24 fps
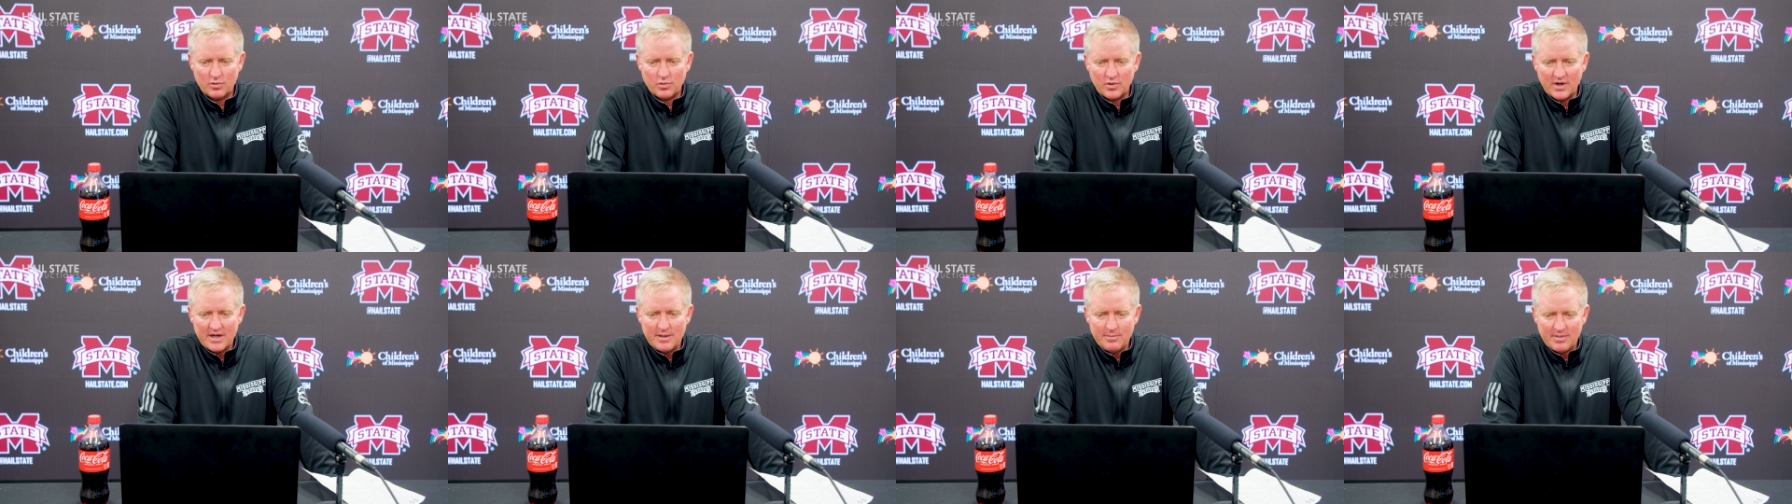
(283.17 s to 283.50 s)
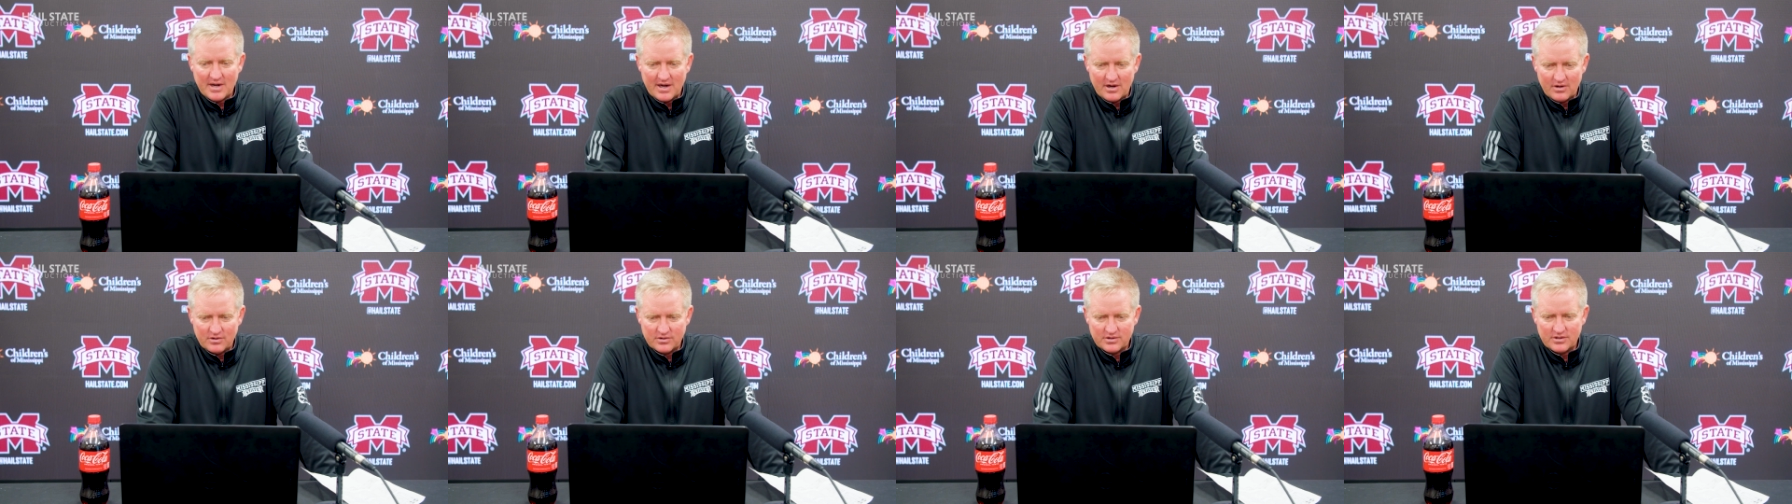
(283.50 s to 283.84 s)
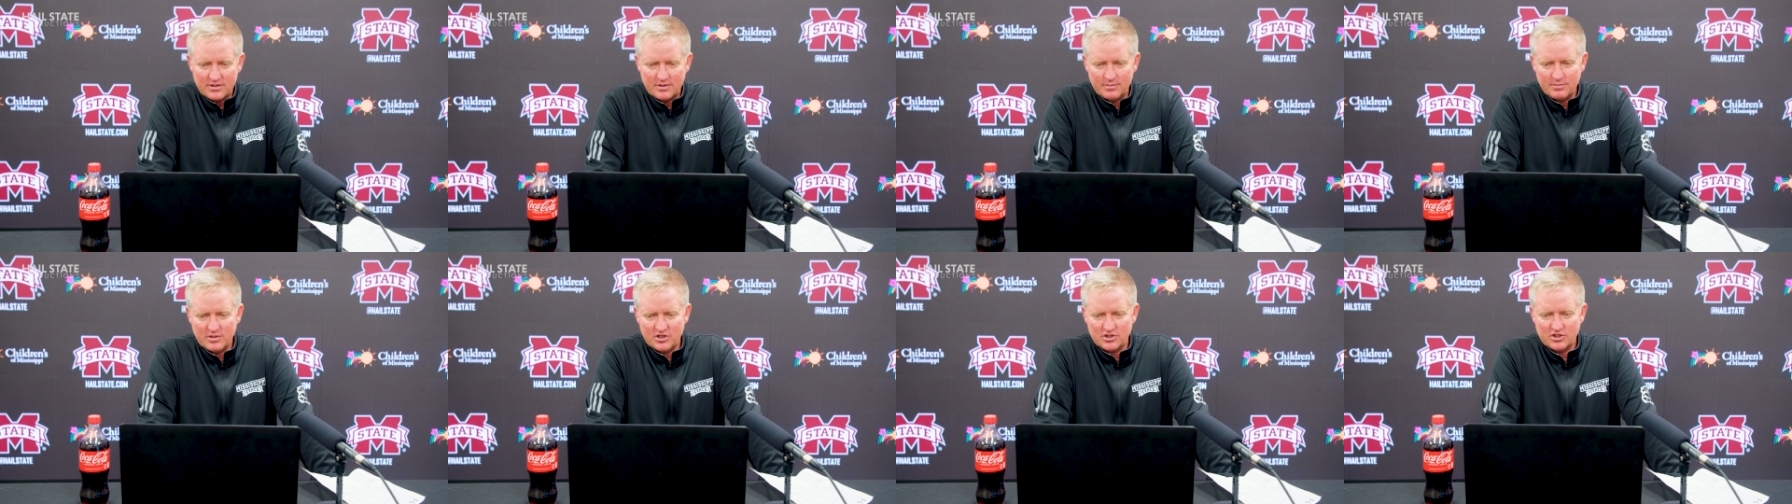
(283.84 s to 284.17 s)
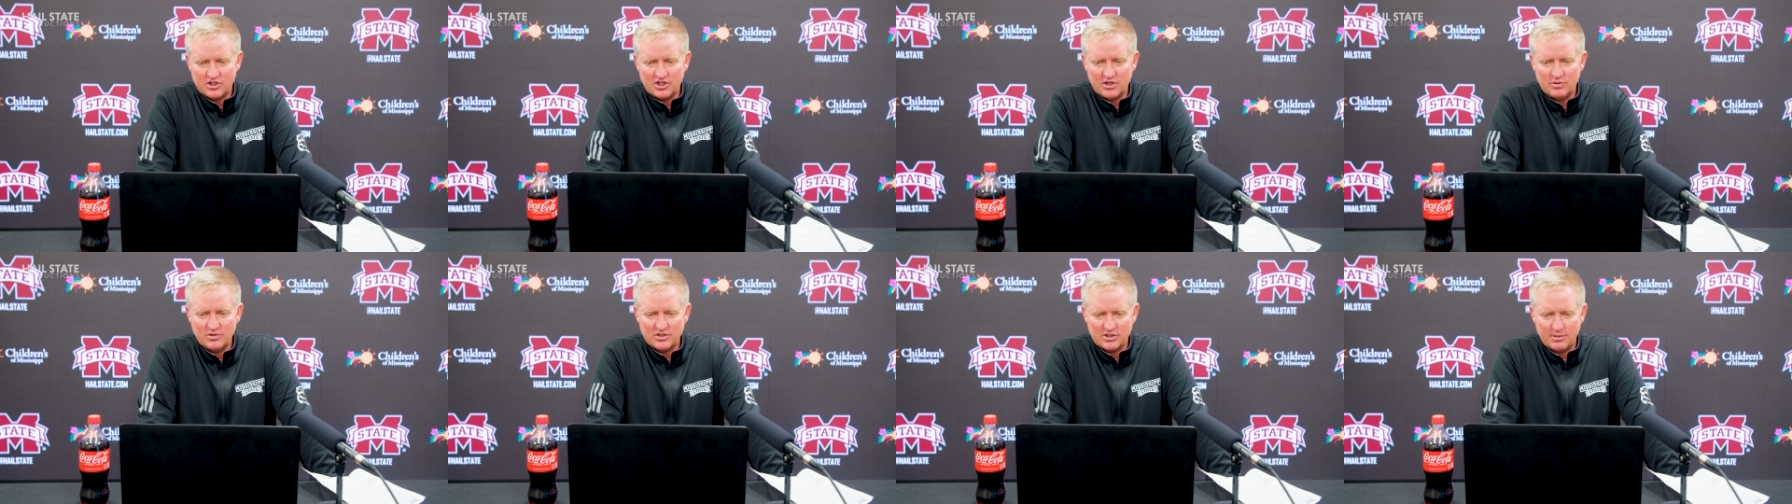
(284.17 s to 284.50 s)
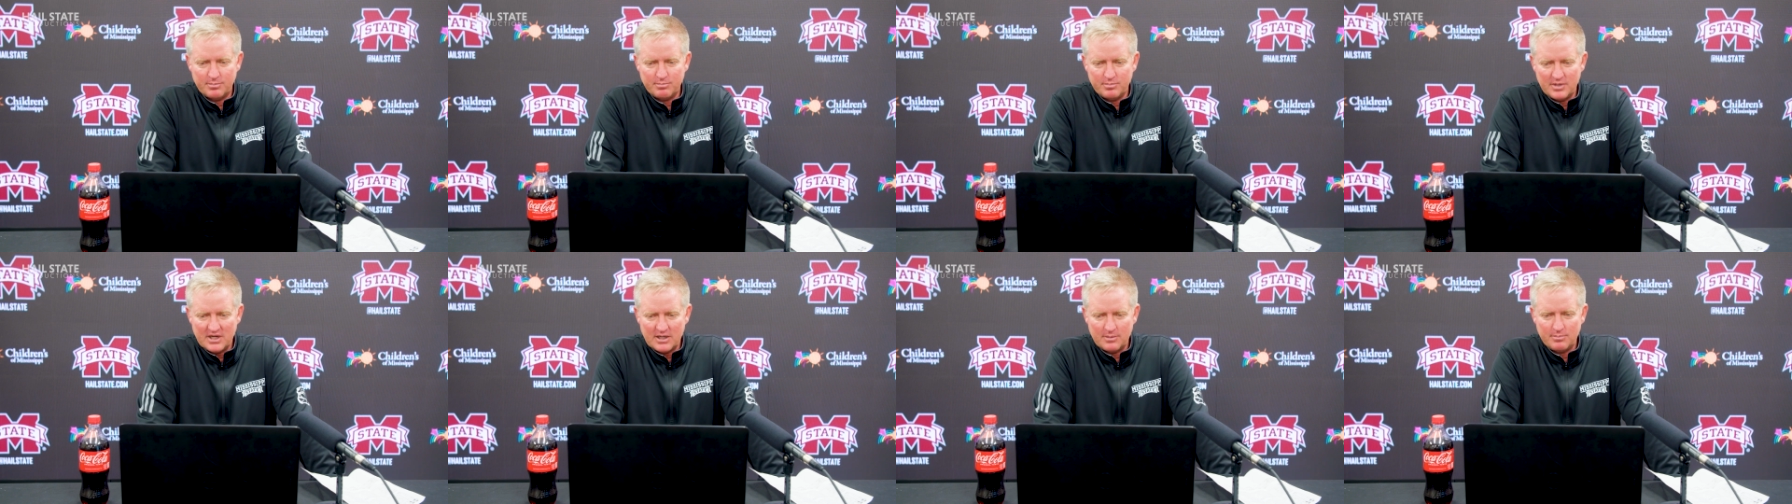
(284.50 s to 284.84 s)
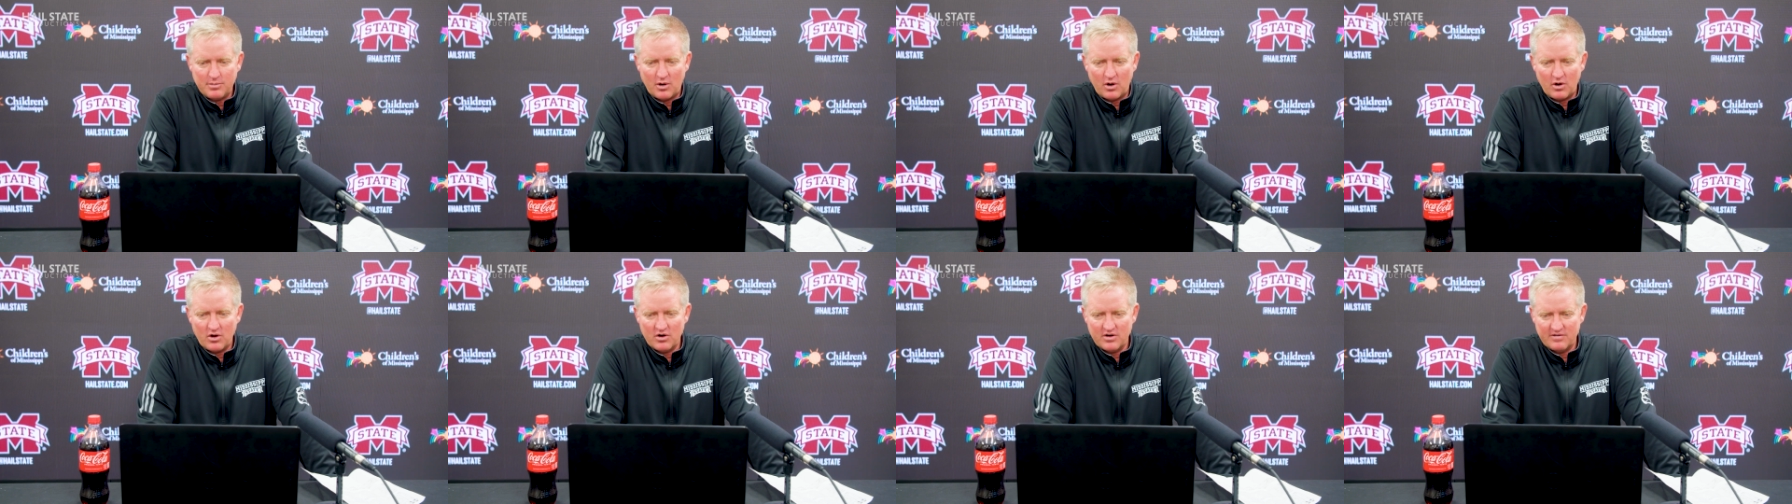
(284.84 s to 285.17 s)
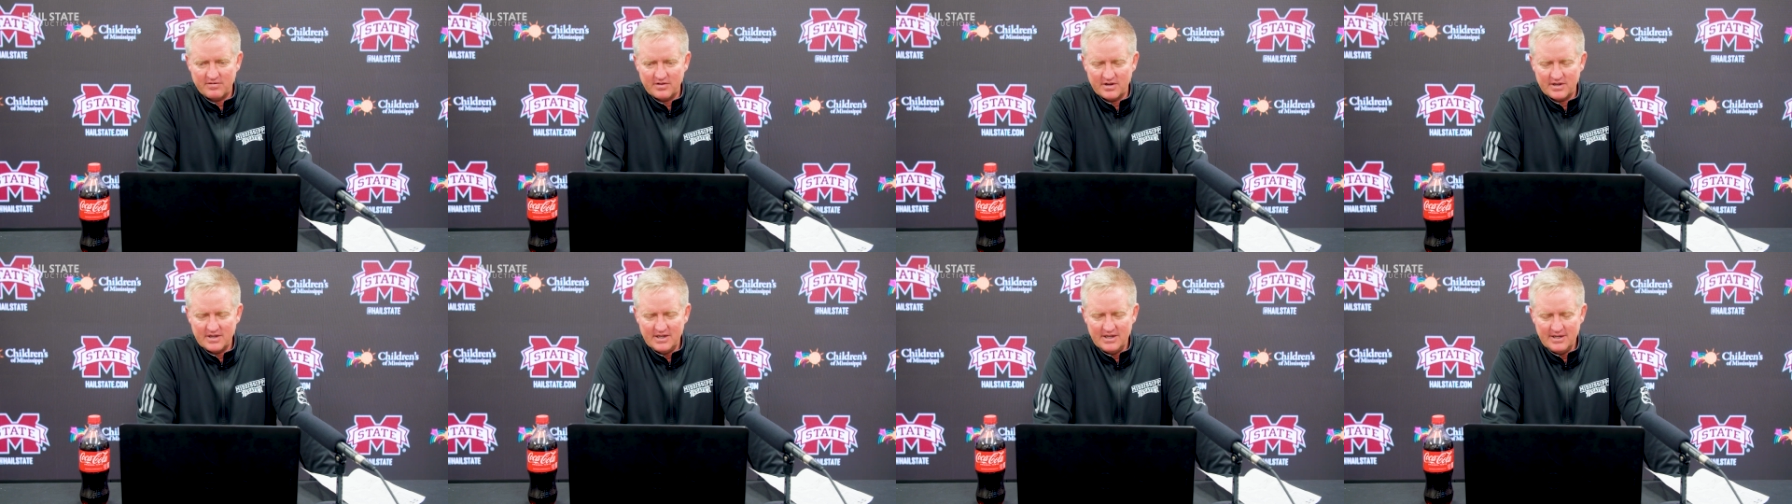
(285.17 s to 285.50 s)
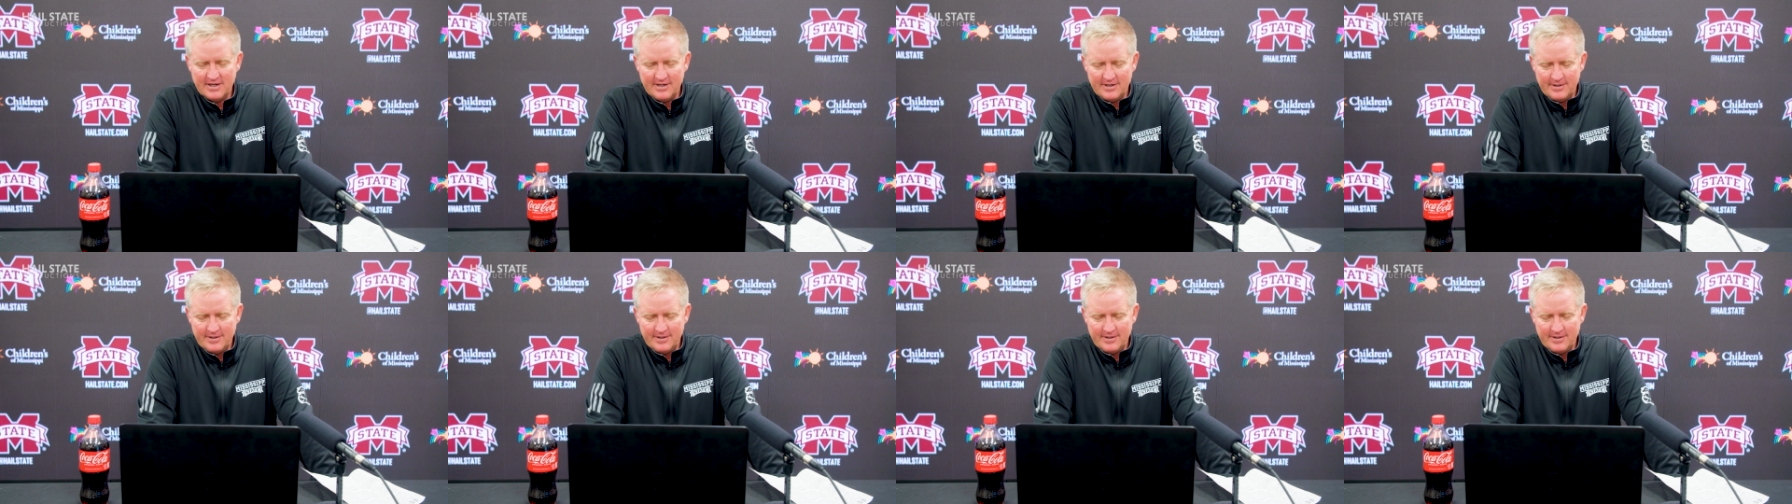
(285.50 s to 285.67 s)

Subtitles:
rebound, but she was a big part of it.